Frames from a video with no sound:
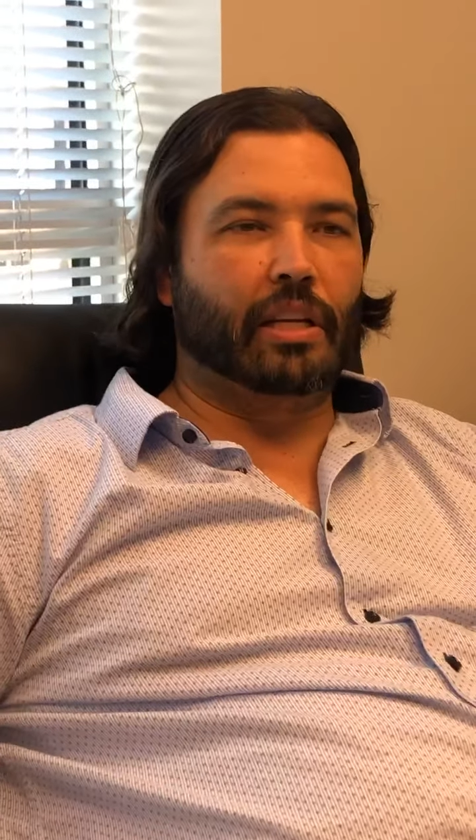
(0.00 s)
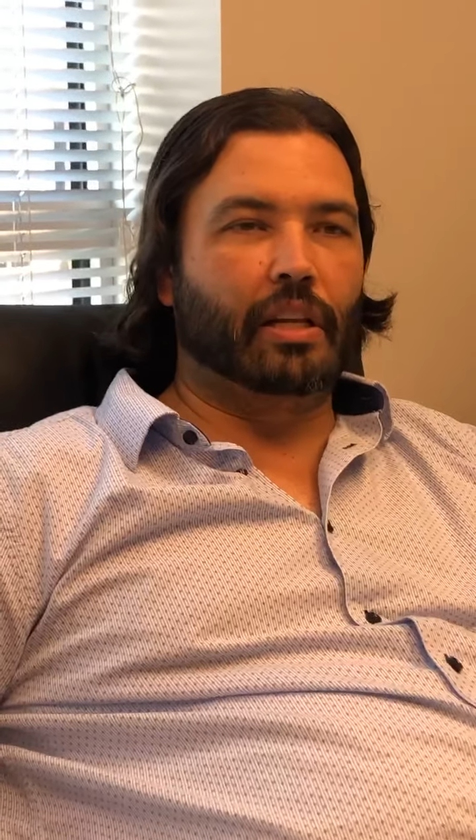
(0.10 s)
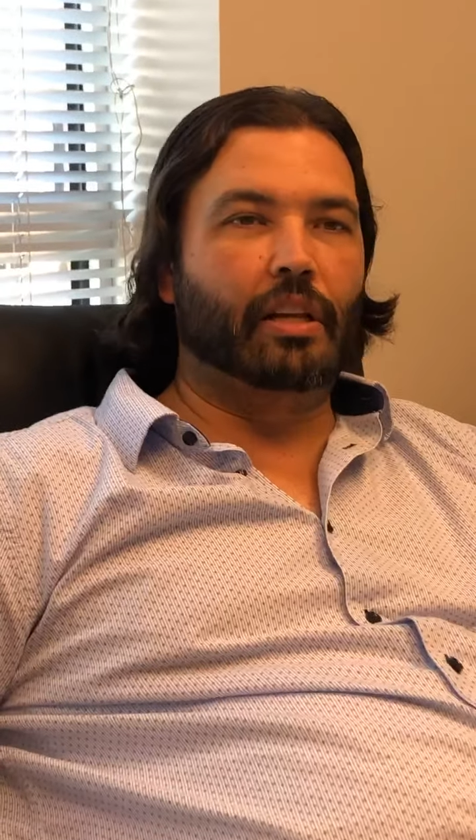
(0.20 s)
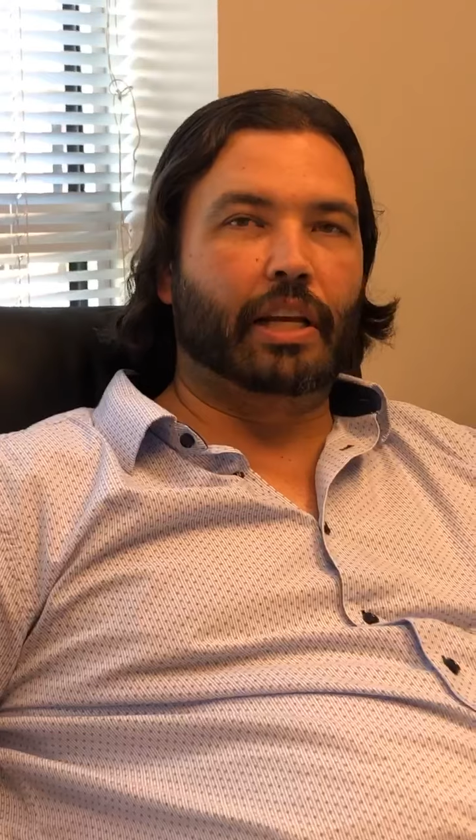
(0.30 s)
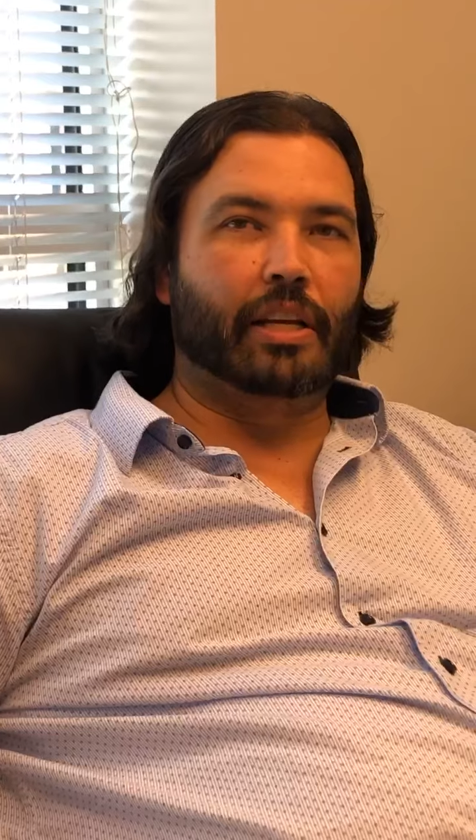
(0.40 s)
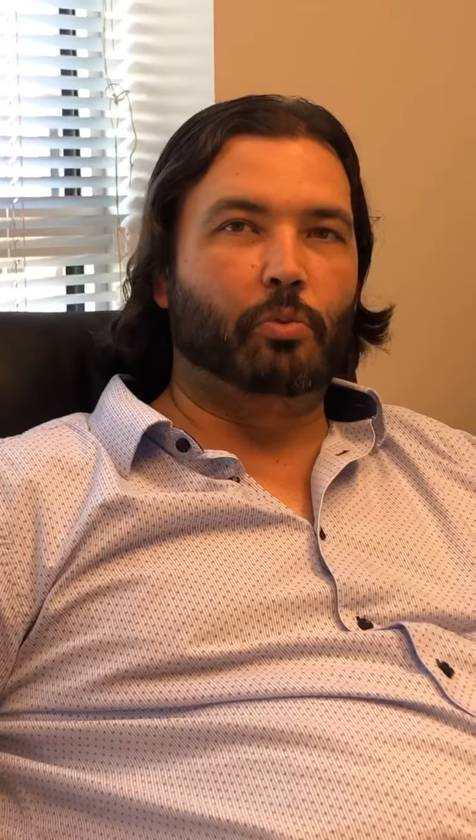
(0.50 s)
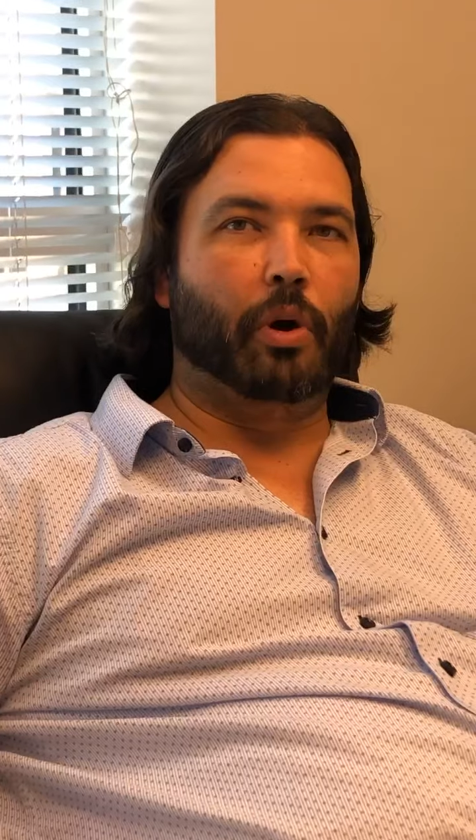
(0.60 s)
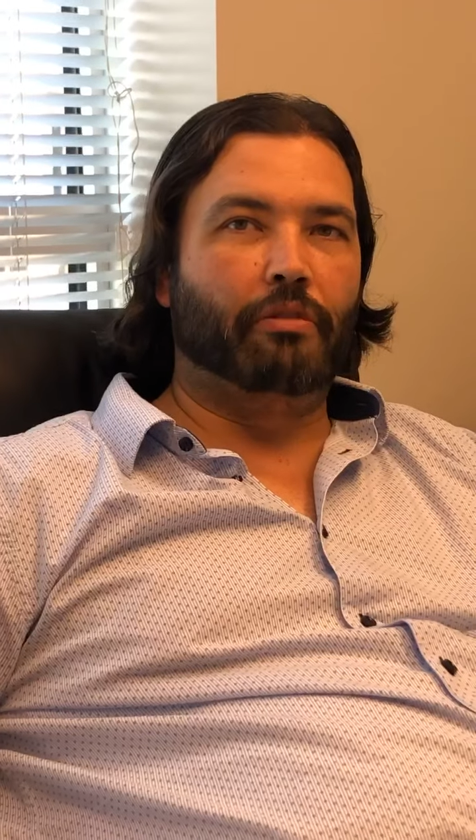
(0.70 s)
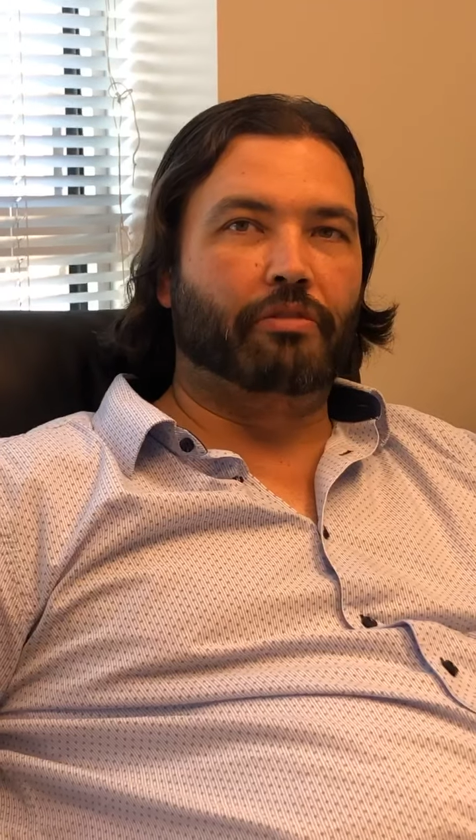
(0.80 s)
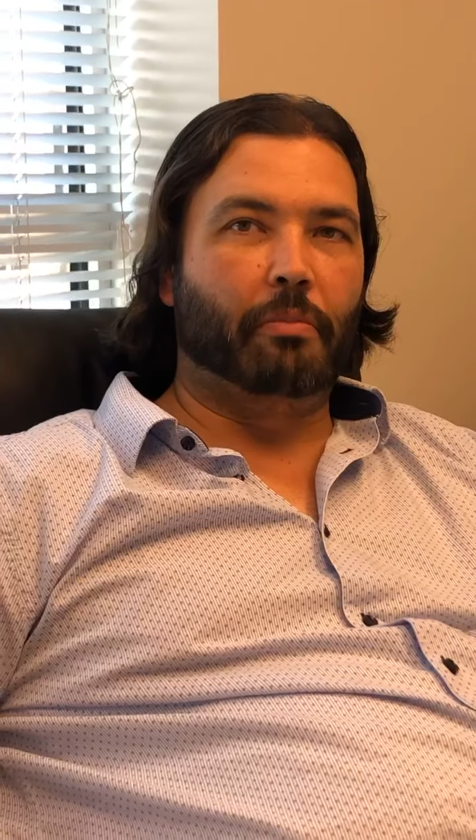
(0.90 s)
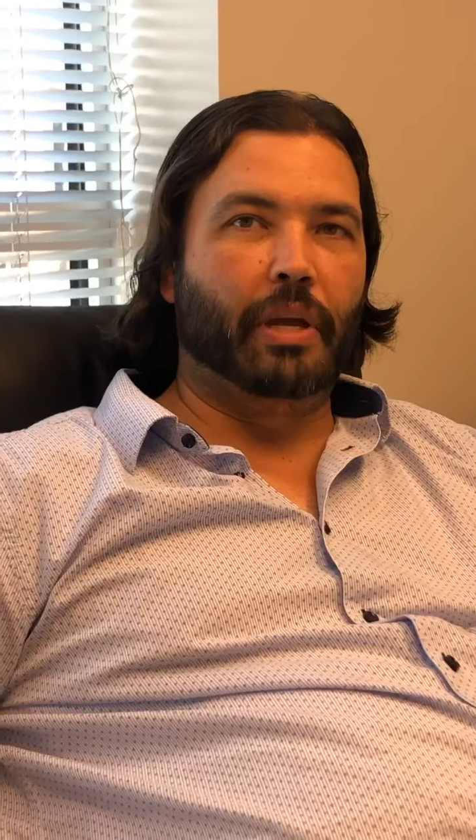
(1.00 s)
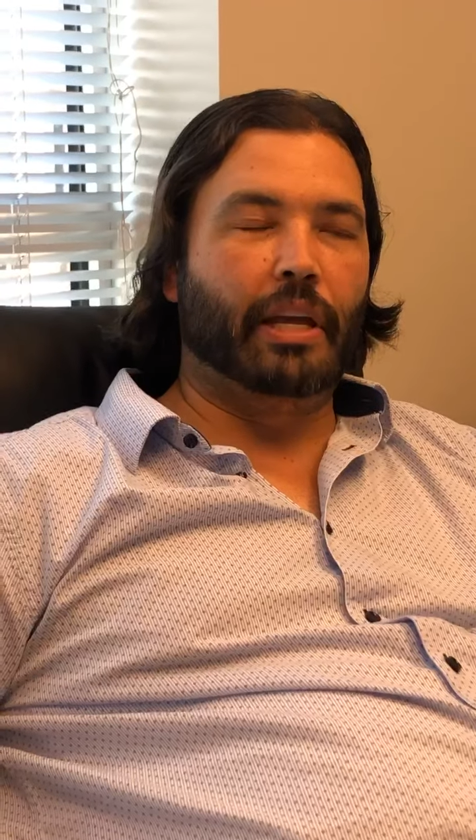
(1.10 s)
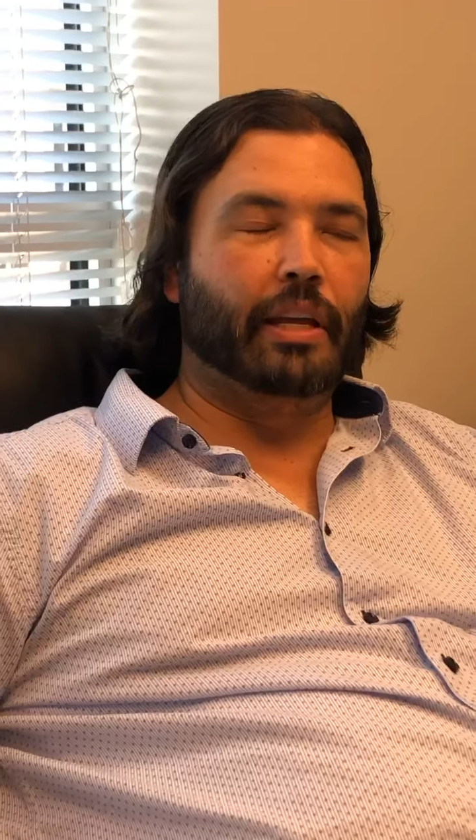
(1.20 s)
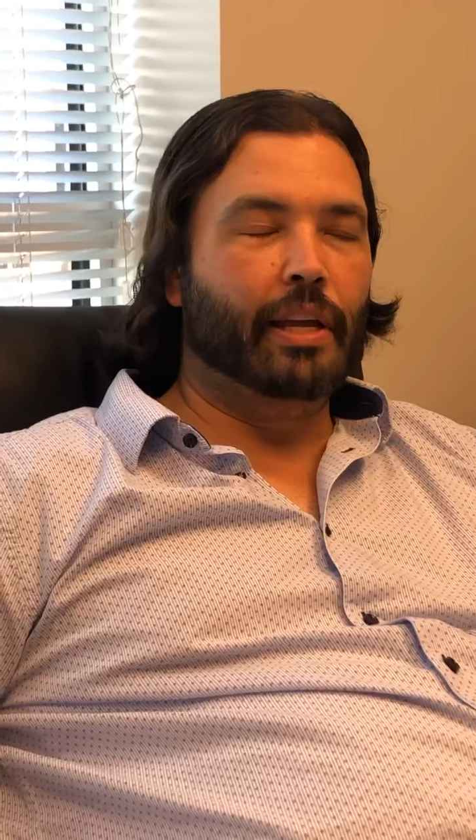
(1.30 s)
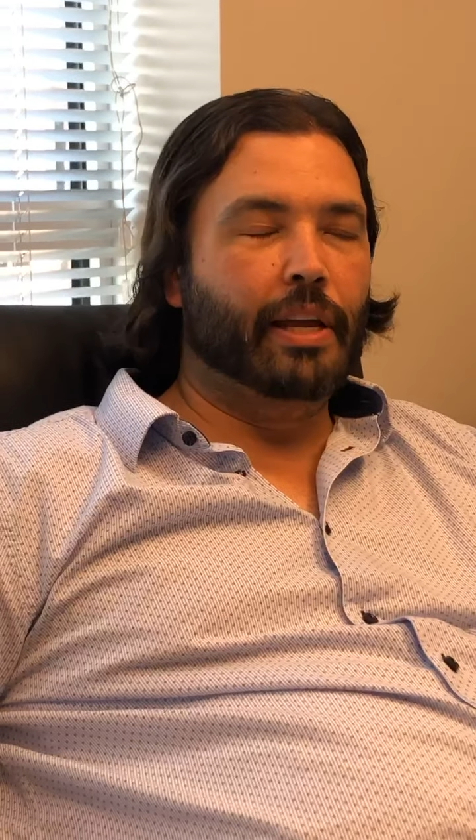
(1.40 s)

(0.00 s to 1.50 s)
click as well for me.